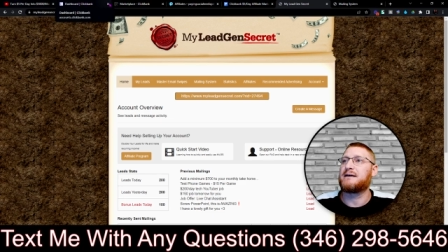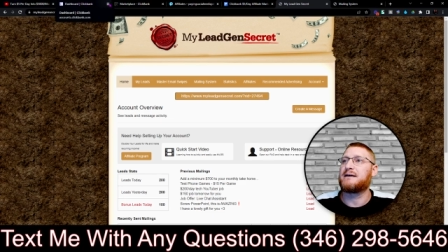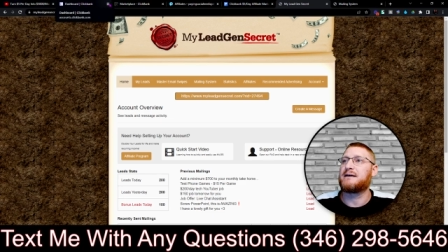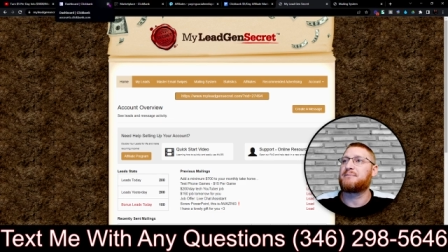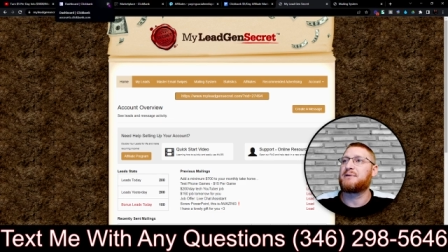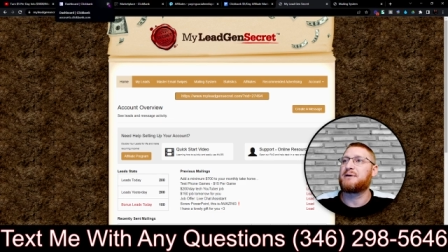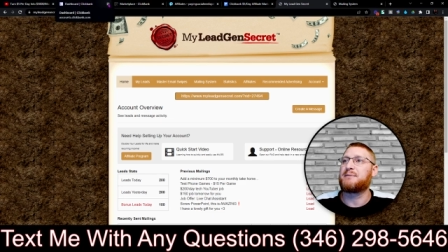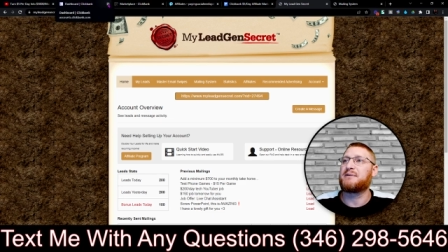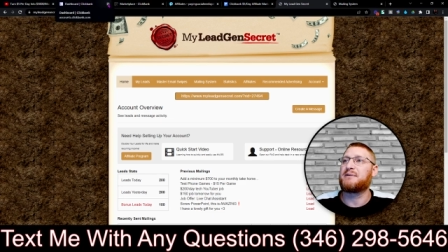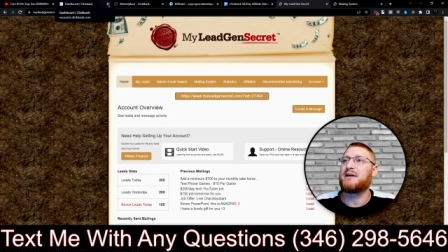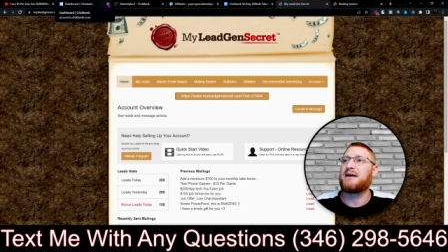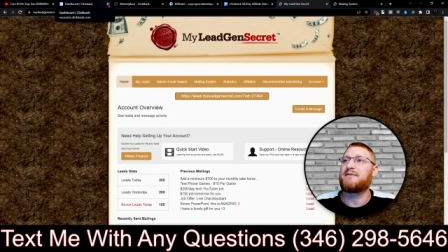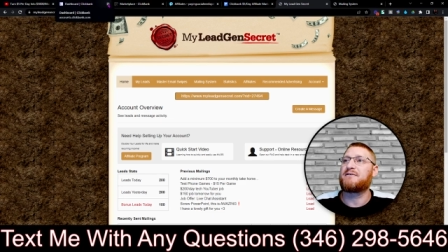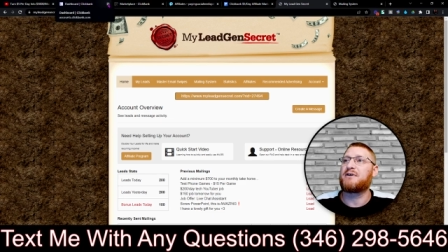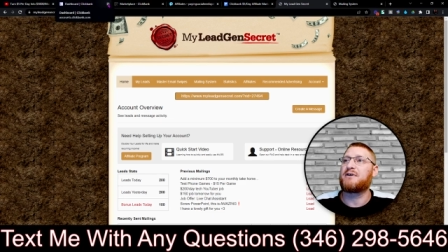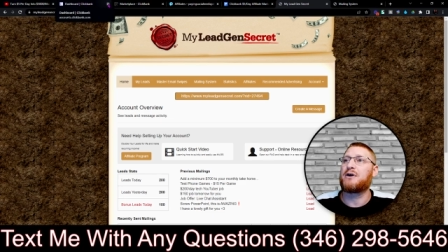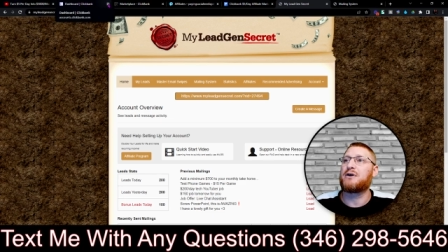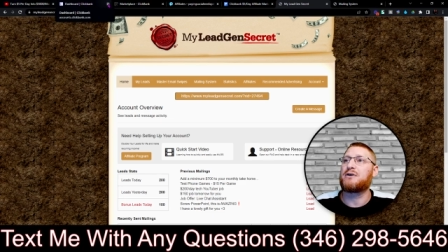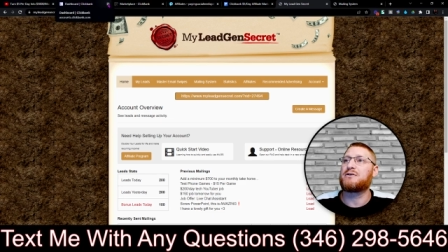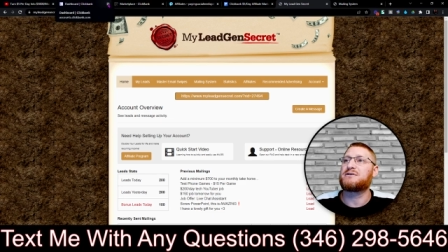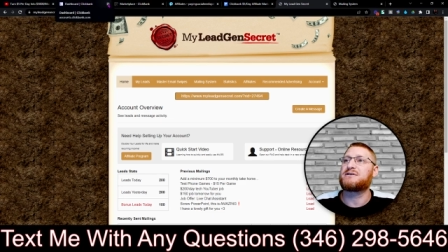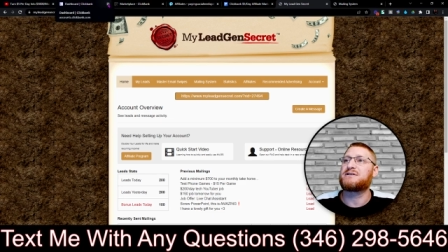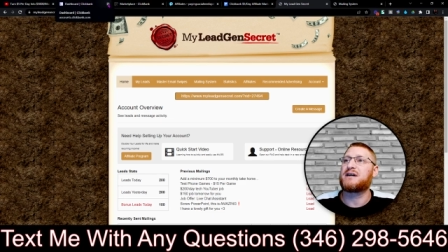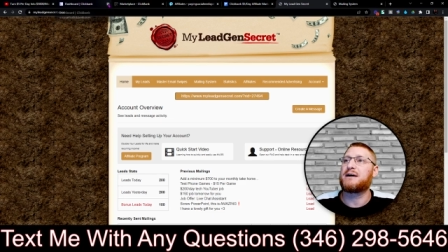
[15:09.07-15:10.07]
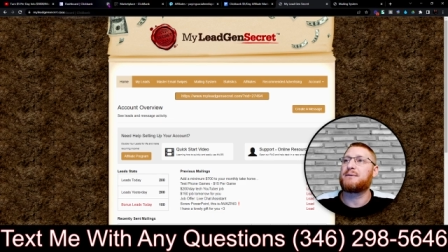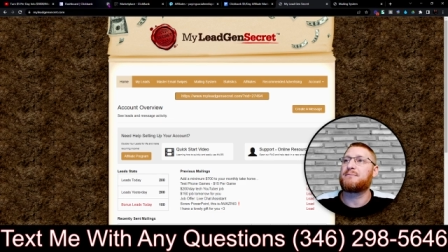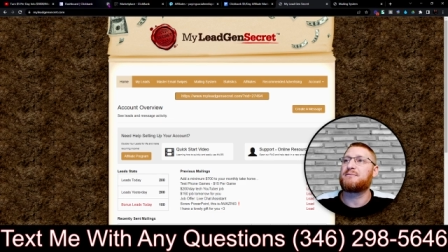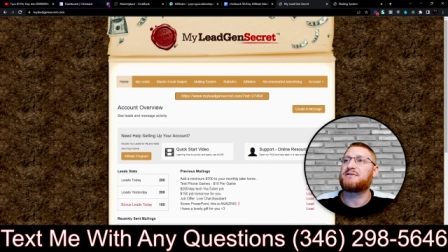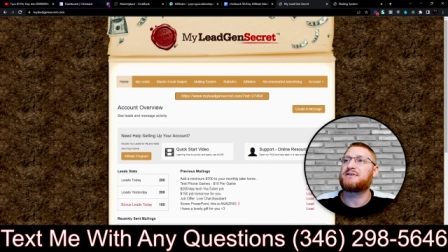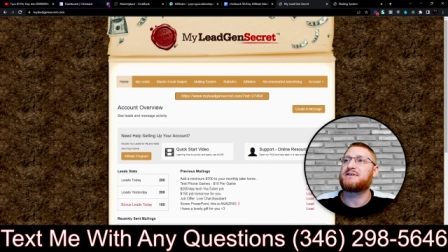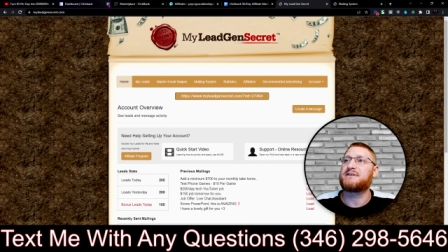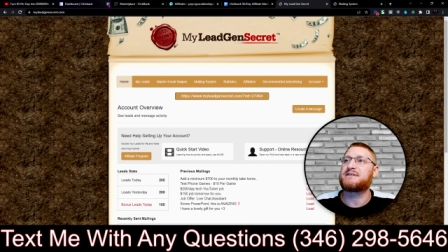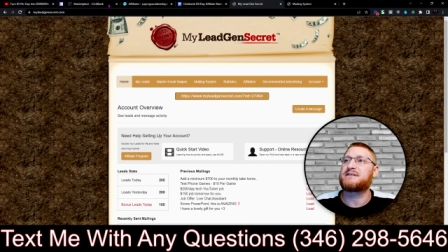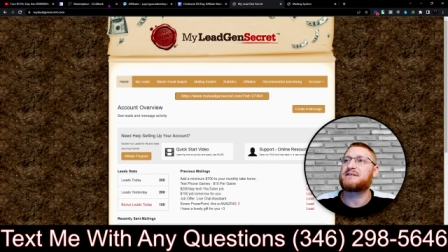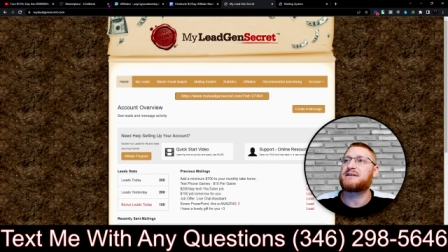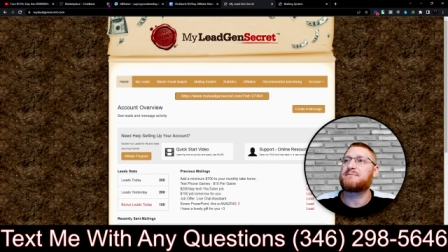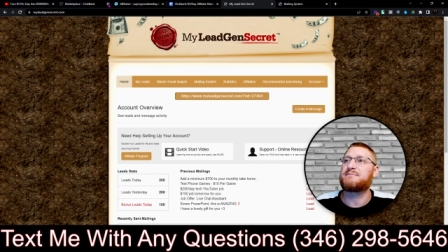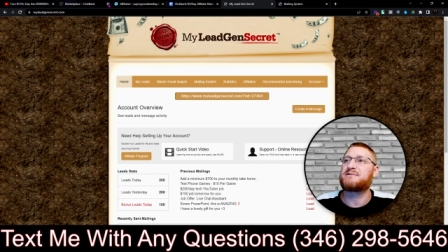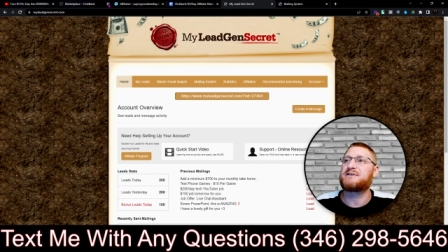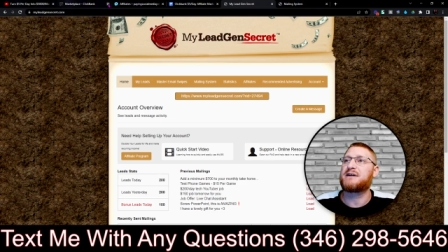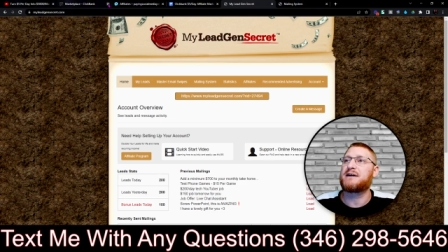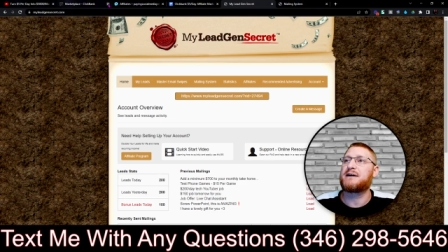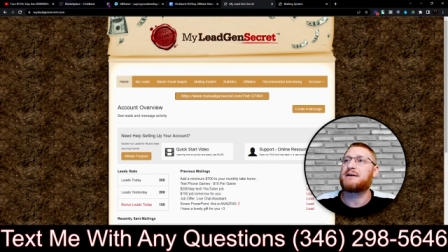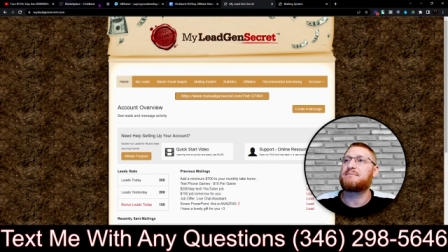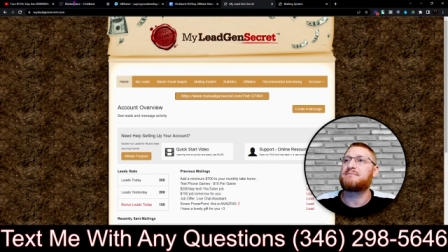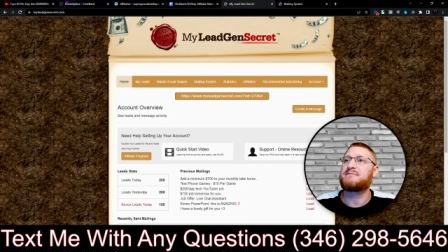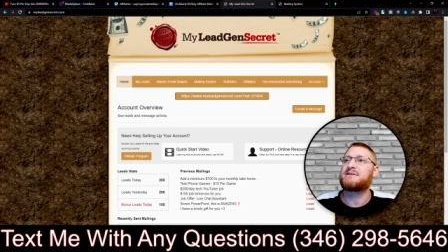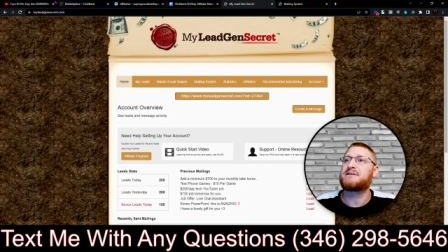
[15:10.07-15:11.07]
People have a hard time with it
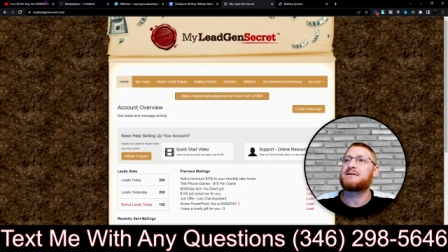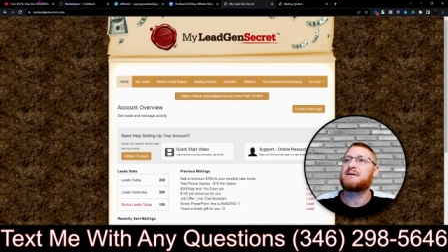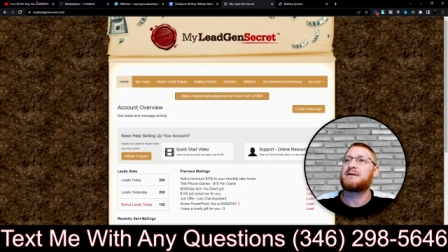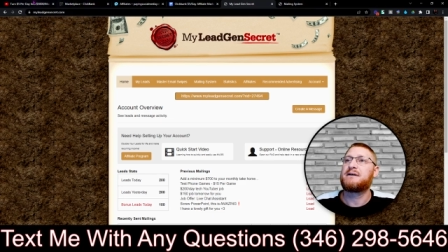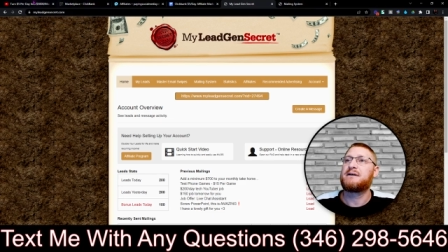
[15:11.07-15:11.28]
sometimes,